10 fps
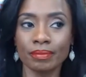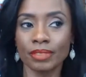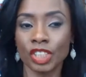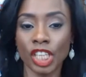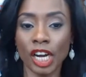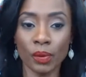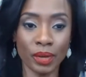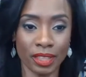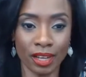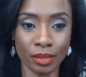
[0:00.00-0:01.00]
share
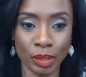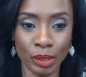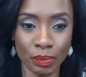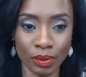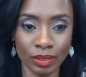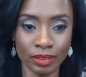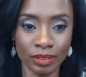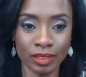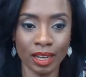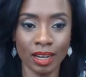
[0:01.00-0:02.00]
with other people
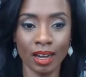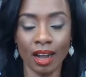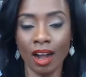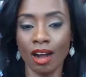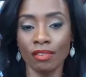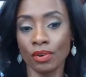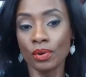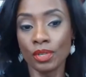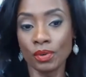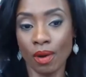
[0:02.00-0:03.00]
of
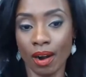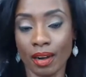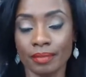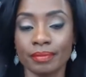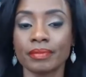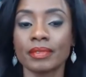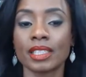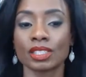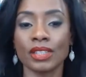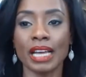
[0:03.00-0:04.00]
who you are?
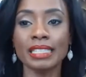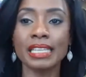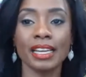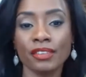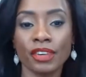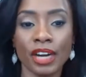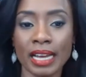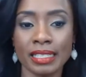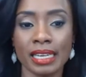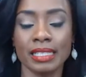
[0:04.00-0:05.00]
So that's kind of your
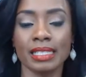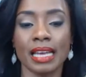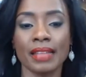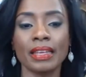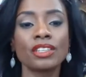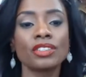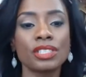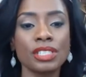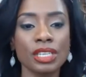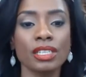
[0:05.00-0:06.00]
assets. And then your
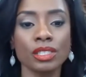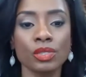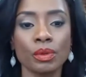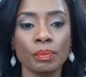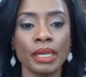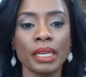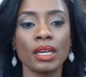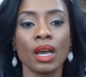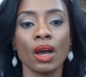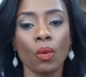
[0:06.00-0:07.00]
skills would
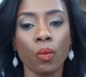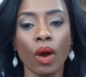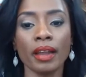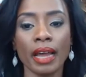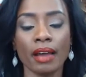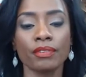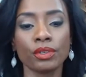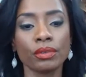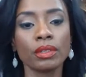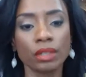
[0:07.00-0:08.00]
be, what have
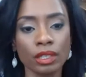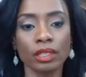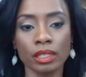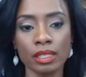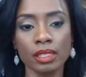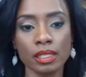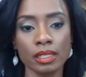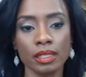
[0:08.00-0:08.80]
you learned?